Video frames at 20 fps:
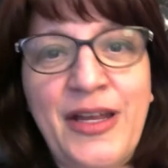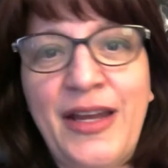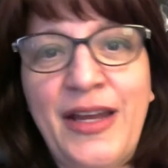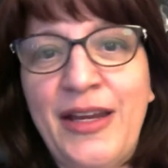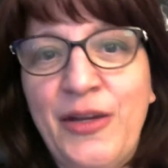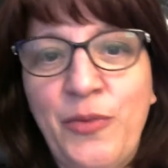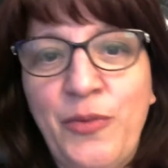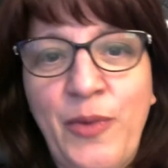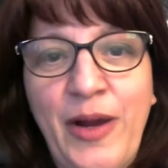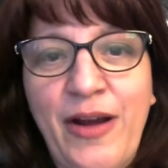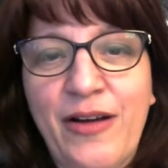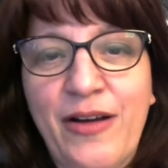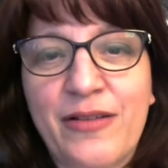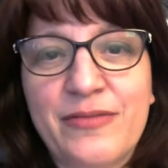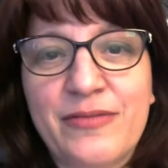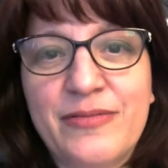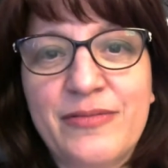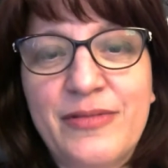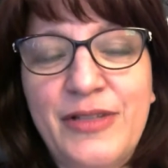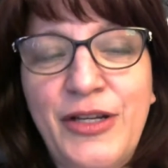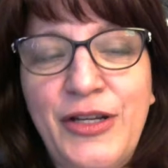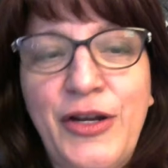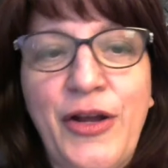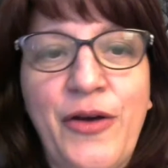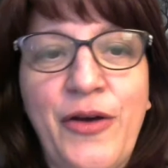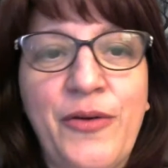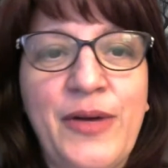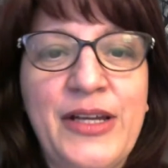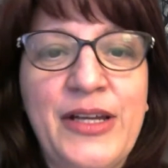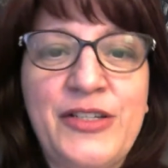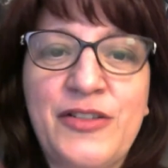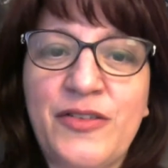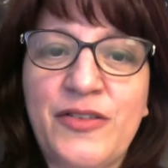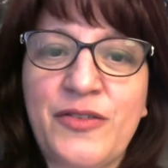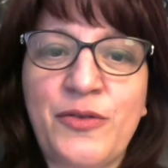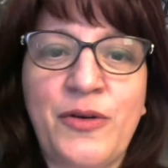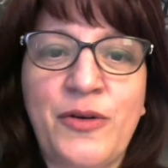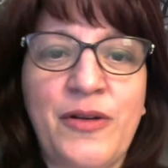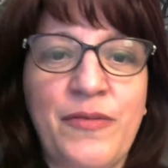anywhere. It just sort